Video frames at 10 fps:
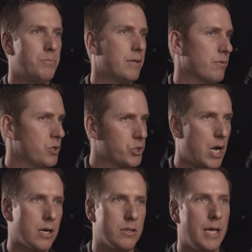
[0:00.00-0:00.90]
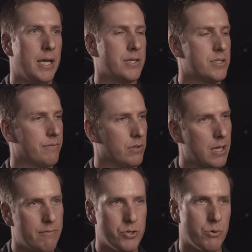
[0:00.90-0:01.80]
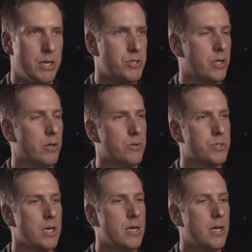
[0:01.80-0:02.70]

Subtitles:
different shock lengths, different leverage ratios.